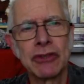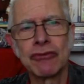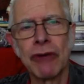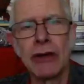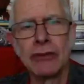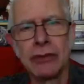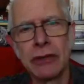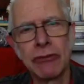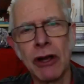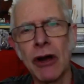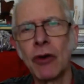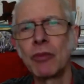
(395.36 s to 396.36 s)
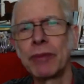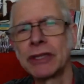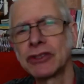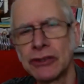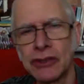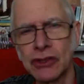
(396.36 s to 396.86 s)
Road. There were a whole
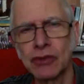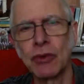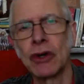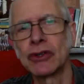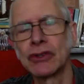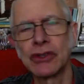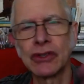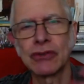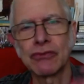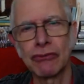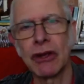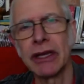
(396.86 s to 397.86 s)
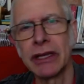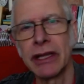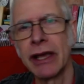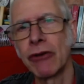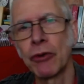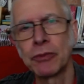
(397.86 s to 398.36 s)
bunch of squats right
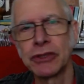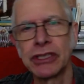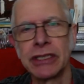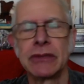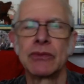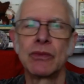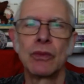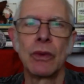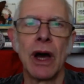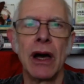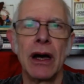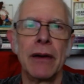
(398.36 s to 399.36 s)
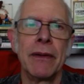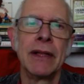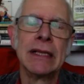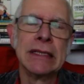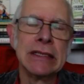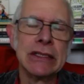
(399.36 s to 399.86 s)
there opposite
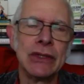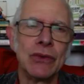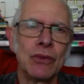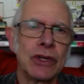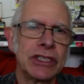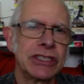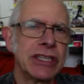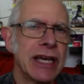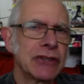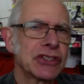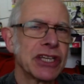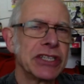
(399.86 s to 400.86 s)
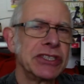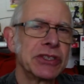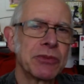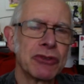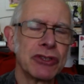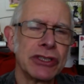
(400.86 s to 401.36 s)
what is now
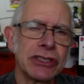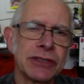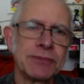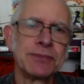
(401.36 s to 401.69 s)
Sainsbury's.